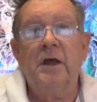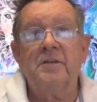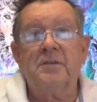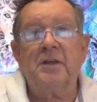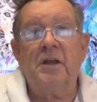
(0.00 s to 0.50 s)

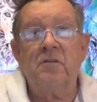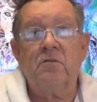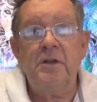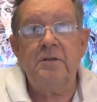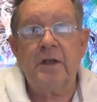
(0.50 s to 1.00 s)
as the
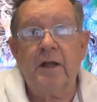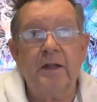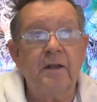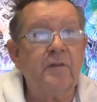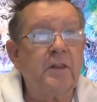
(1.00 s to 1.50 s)
country's
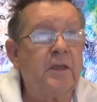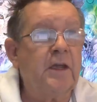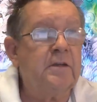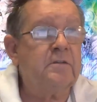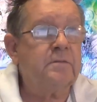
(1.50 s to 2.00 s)
11th
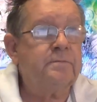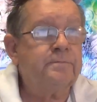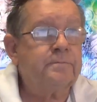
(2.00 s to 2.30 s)
case.